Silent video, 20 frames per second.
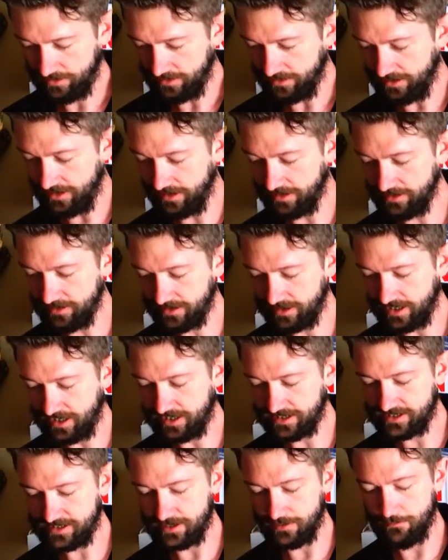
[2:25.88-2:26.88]

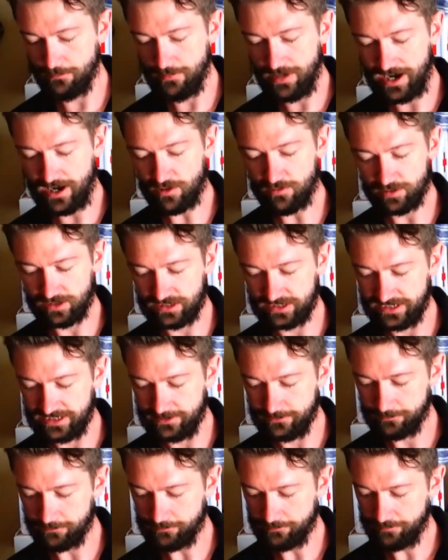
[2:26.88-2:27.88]
uncustomarily,
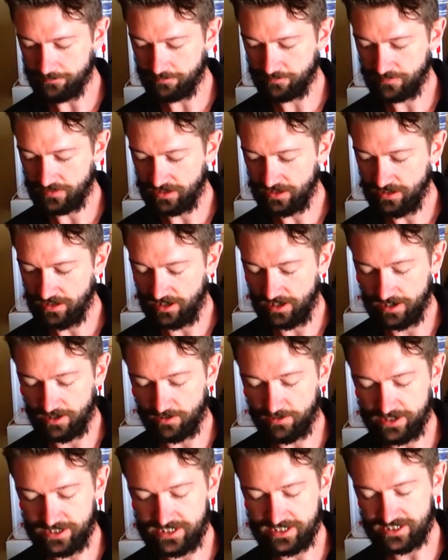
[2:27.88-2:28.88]
I
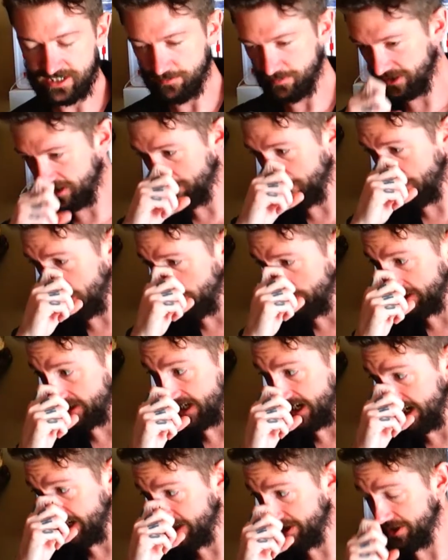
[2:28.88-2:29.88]
already did some
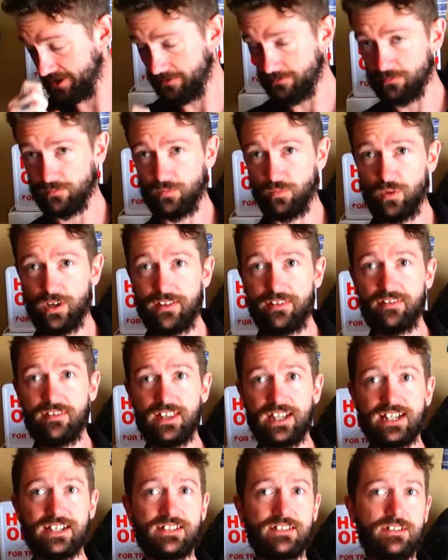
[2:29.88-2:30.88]
experimentation with
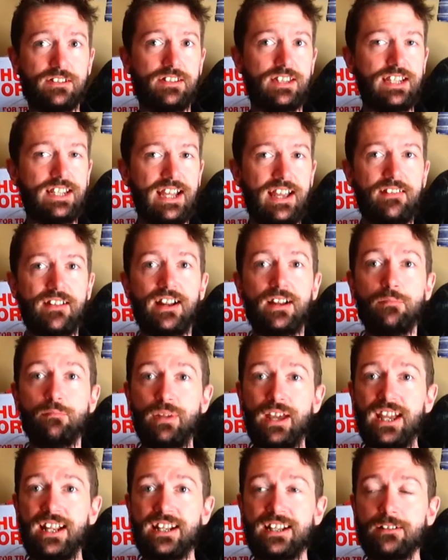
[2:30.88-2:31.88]
this the day that I
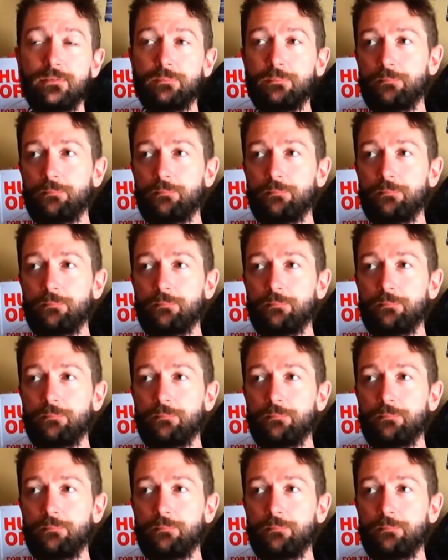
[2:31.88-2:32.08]
made it,